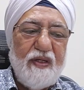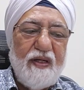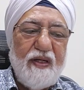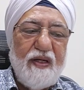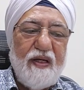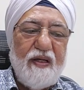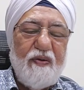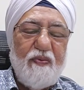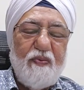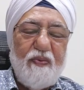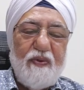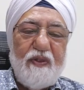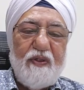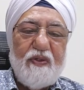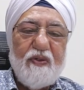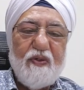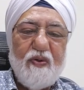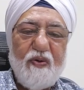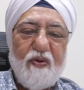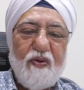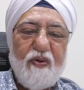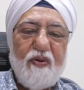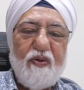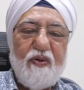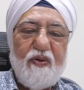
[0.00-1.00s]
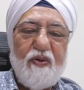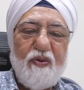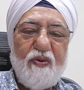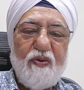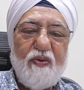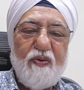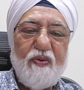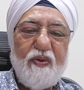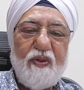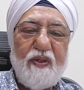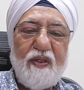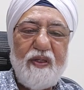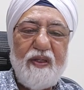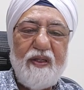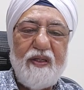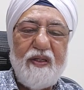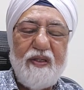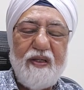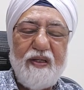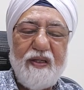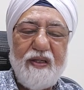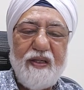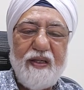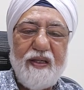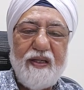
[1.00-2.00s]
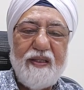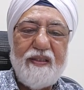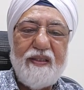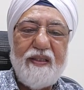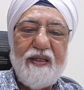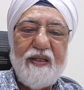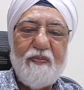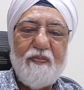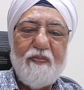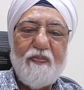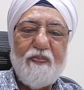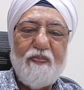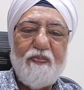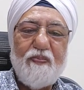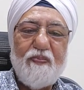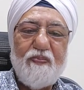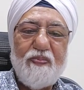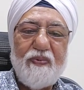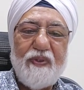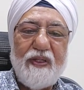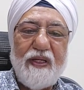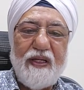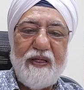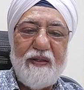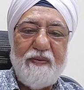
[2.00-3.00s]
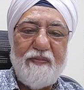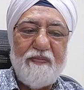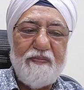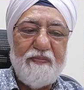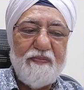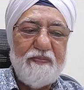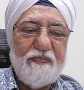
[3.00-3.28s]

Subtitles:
and we saw no need at that time.